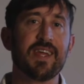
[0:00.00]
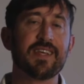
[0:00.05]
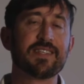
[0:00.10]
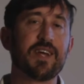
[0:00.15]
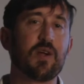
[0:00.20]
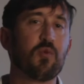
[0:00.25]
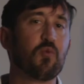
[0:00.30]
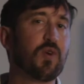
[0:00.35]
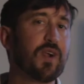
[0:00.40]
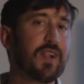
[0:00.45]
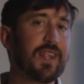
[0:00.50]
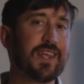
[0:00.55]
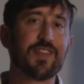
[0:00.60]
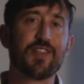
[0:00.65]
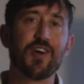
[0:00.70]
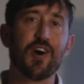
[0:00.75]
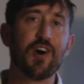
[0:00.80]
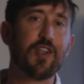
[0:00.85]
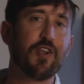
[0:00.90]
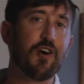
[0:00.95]
is I really
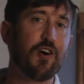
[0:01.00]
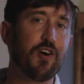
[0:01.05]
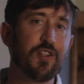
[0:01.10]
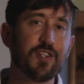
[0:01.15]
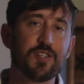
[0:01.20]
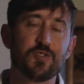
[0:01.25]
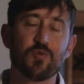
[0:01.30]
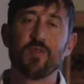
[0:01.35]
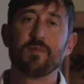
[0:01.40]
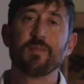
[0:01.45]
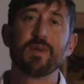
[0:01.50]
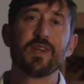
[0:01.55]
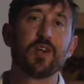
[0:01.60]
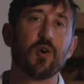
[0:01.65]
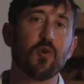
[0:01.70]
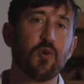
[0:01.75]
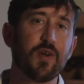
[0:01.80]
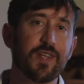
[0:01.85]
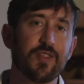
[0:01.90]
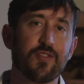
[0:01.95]
thought all as we've been
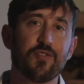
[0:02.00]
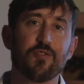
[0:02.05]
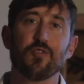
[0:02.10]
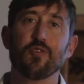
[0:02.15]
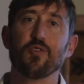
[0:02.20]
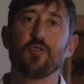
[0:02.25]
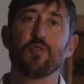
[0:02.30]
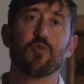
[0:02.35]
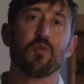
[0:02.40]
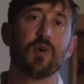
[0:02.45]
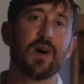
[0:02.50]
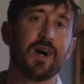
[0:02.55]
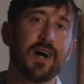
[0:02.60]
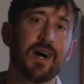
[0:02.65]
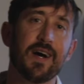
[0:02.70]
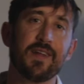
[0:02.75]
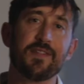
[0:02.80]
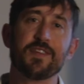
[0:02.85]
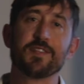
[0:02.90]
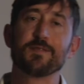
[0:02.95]
going through
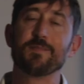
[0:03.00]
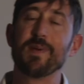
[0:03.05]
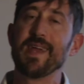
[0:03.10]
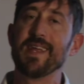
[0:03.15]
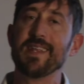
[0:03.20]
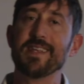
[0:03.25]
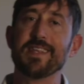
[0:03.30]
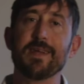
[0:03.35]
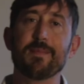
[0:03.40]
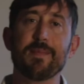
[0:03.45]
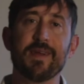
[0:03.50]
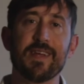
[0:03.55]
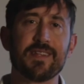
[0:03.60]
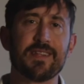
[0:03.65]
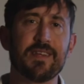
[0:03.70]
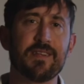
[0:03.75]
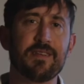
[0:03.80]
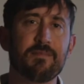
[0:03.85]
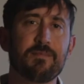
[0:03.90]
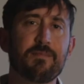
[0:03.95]
this
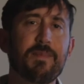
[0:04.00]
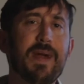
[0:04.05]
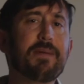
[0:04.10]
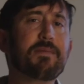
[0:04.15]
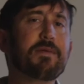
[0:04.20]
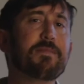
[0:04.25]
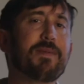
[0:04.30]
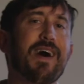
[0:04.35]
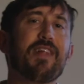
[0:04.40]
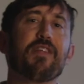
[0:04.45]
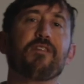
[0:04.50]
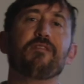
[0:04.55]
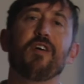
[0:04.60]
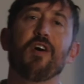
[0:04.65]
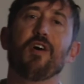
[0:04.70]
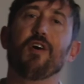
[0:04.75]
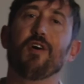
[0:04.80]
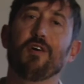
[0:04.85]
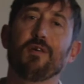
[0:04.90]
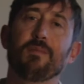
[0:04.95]
pandemic that maybe by the
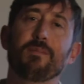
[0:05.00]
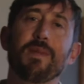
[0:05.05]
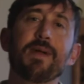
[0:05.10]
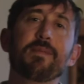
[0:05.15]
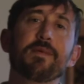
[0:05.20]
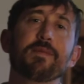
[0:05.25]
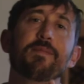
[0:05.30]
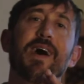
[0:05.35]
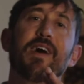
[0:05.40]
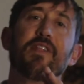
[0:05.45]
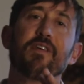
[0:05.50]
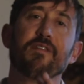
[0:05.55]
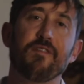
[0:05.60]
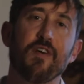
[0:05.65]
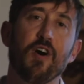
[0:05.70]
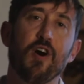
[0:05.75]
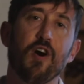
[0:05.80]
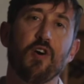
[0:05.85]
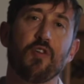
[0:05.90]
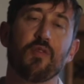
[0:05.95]
fall,
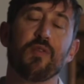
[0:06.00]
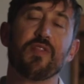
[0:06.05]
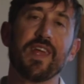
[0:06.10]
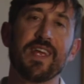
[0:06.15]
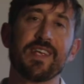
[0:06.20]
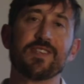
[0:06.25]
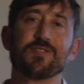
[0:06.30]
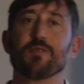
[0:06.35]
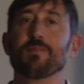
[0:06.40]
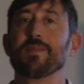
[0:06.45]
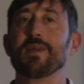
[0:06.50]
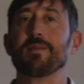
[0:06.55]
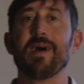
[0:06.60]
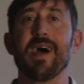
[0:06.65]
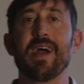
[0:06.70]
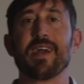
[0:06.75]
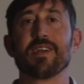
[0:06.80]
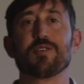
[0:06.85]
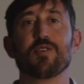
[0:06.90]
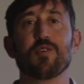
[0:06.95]
things will be
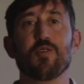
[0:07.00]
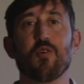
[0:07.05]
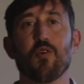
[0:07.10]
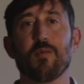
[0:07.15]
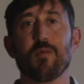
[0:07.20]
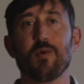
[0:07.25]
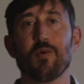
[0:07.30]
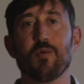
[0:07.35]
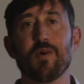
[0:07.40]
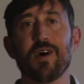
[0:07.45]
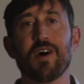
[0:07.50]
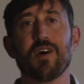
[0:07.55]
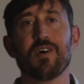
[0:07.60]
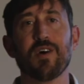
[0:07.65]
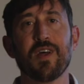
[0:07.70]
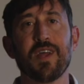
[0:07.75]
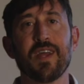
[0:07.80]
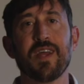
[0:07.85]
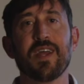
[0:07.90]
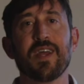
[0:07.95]
back to normal.
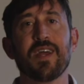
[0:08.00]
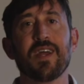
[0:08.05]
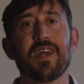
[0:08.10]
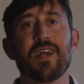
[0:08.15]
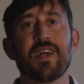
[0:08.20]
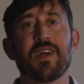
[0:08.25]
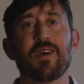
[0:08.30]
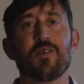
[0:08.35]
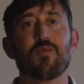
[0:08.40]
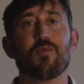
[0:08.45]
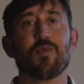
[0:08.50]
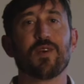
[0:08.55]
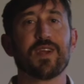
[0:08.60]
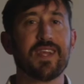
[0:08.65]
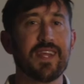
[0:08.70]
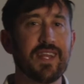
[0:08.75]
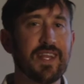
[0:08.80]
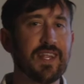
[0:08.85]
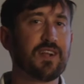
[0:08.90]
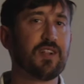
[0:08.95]
Well, we're
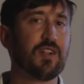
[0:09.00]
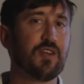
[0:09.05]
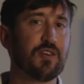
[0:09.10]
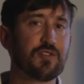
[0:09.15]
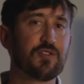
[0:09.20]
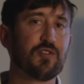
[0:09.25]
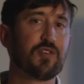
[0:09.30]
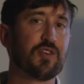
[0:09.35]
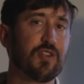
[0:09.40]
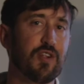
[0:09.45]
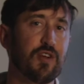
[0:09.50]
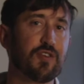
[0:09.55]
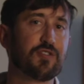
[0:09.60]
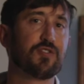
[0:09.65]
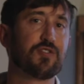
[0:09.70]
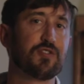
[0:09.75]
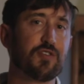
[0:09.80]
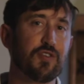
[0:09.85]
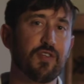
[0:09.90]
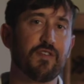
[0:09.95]
getting closer and
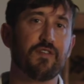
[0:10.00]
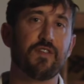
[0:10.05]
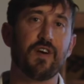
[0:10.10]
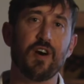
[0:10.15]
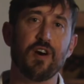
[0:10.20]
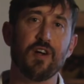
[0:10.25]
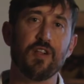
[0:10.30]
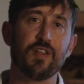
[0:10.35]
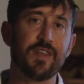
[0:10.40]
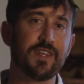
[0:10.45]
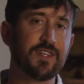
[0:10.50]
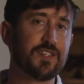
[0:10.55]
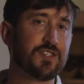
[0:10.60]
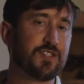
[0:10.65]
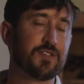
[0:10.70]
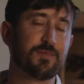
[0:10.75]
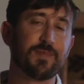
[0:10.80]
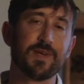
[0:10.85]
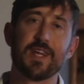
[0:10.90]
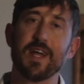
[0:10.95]
closer to the fall, and
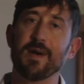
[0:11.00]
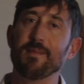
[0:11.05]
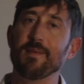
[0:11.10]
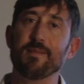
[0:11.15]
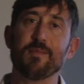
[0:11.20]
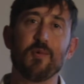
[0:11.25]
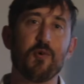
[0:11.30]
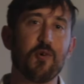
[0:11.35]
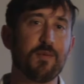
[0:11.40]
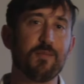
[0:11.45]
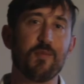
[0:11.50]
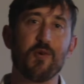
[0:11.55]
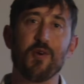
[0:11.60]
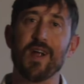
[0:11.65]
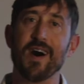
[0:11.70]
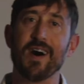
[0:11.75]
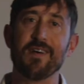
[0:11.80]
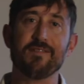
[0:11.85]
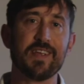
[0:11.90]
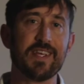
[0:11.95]
it's just becoming more and
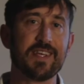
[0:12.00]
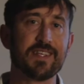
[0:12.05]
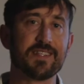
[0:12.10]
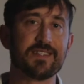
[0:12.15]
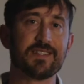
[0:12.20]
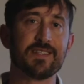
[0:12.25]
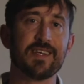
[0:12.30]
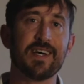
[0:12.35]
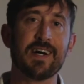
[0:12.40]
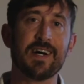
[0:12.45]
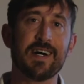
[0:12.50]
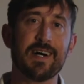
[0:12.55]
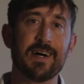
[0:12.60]
more obvious.